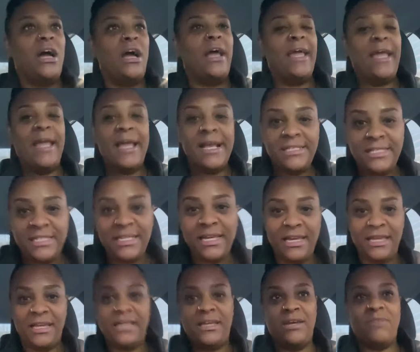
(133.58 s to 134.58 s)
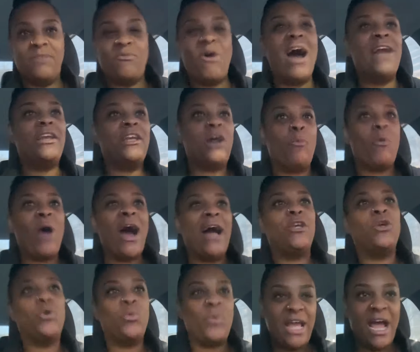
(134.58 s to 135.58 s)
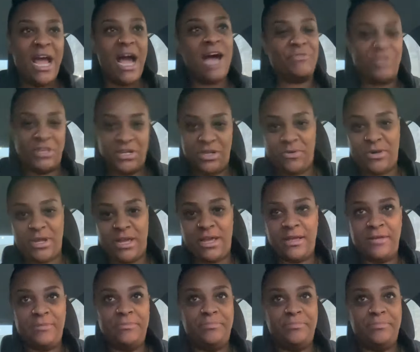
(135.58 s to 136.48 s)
is he? Why do we have to know that?